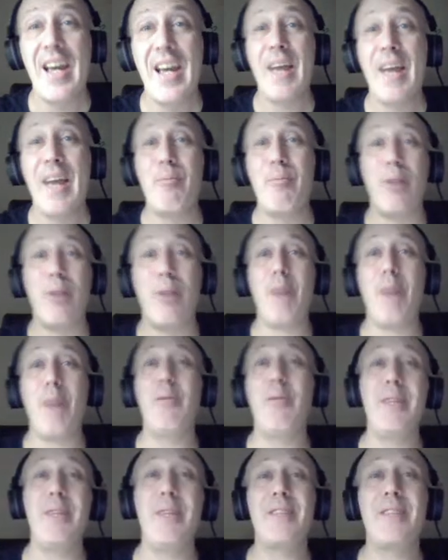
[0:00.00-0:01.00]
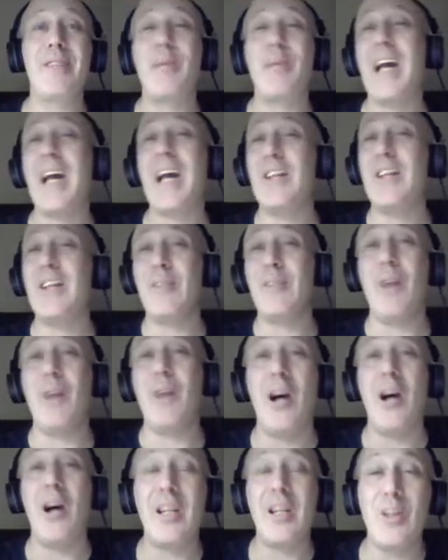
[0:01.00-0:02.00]
Problem is, we had some
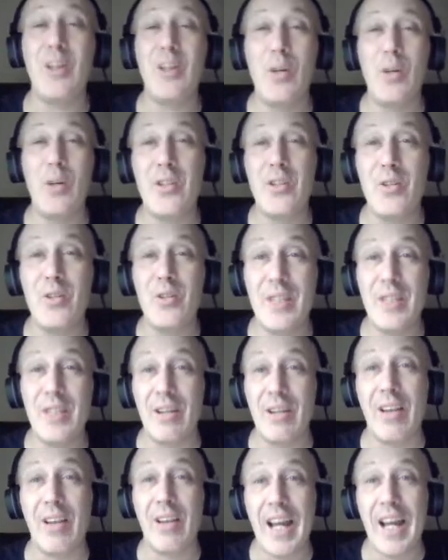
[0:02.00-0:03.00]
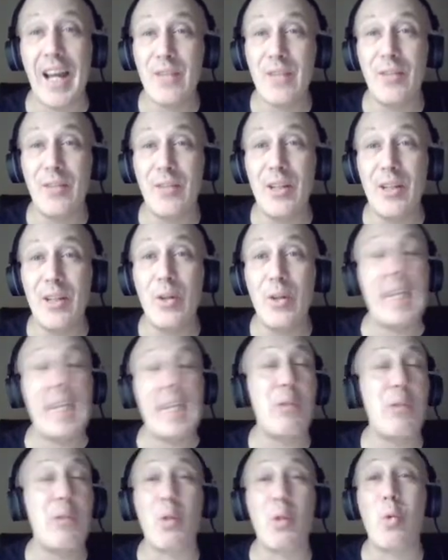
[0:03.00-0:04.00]
audio issues in our last video, and they
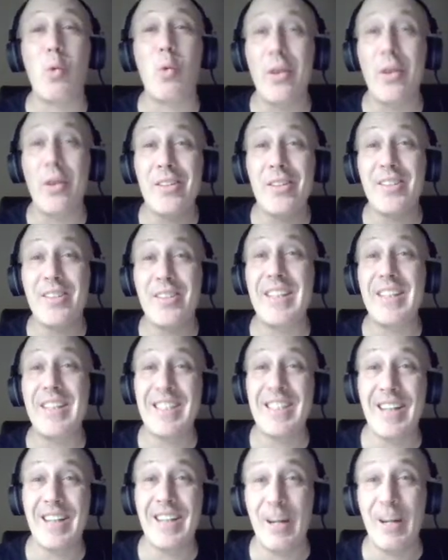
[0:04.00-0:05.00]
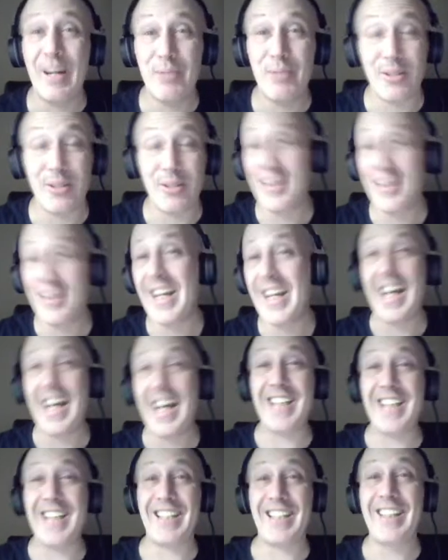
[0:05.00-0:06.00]
were worse this time. So we
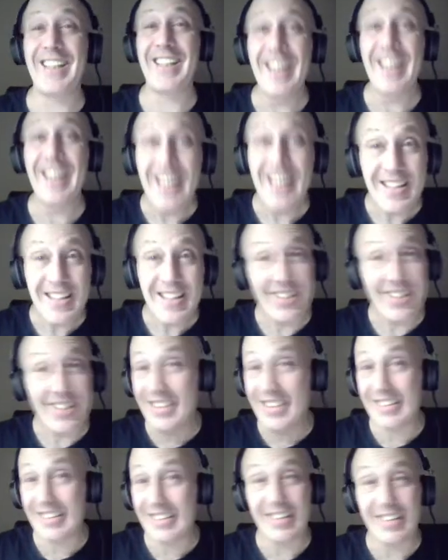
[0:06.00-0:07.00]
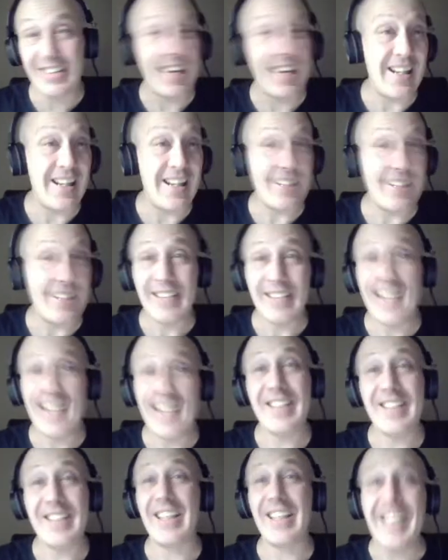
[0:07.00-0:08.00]
had to just kind of, and
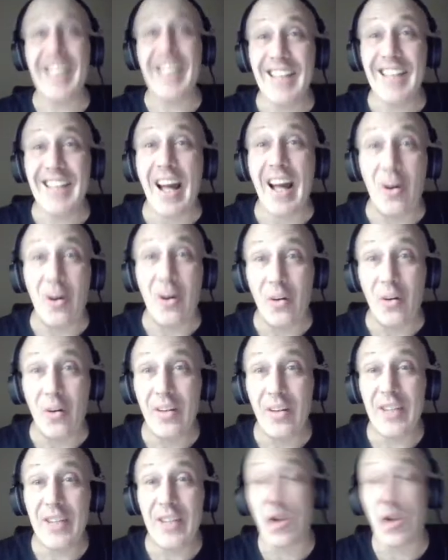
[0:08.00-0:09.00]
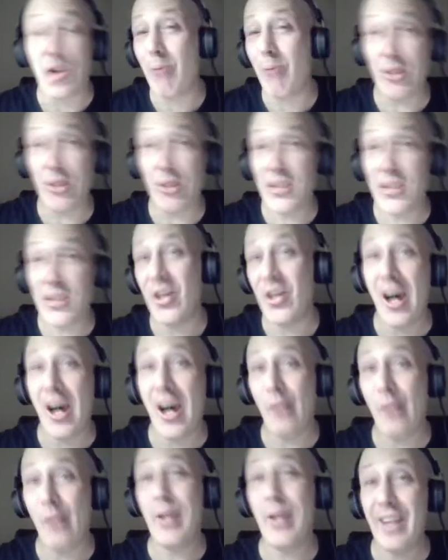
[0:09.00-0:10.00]
it's late now. It's almost
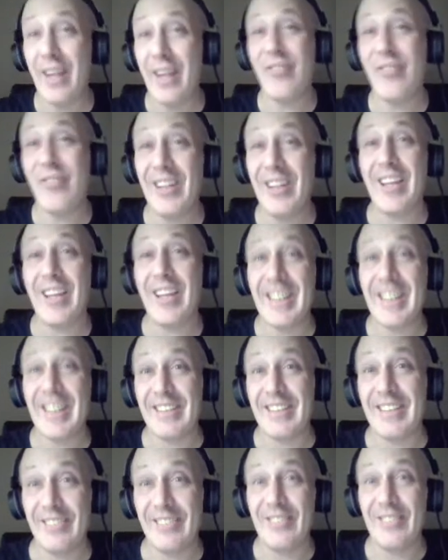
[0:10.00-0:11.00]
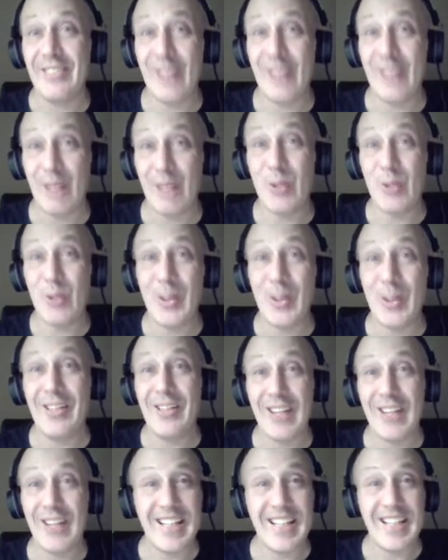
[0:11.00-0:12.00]
not when I feel like it, when I'm doing it
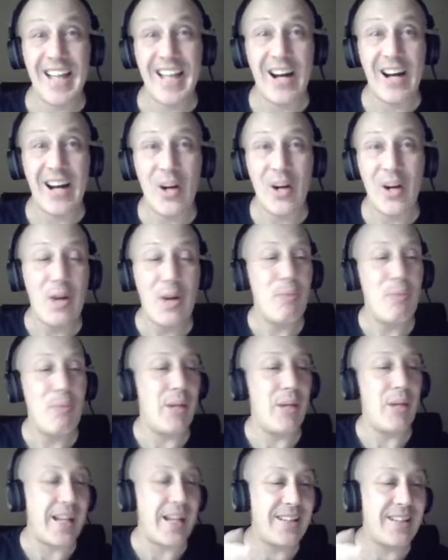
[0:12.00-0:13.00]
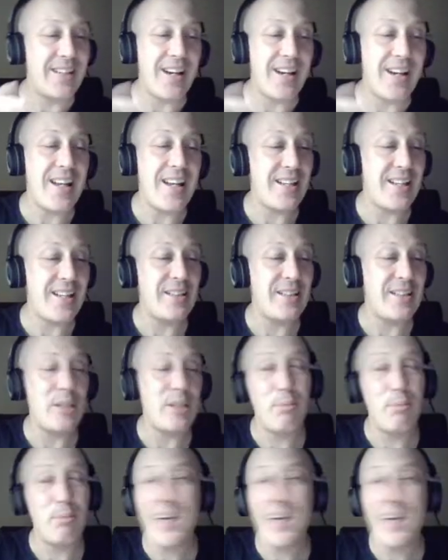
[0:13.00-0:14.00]
right now. But I got to get these
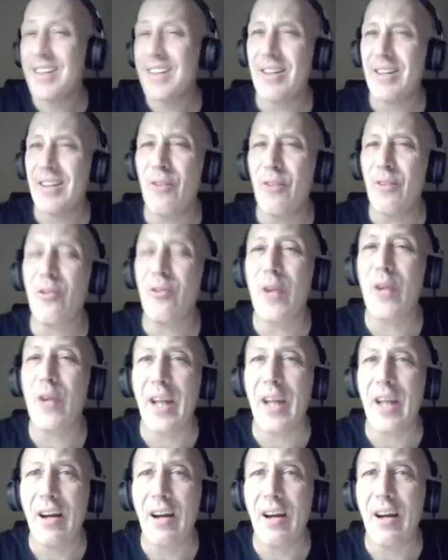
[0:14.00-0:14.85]
picks out for you.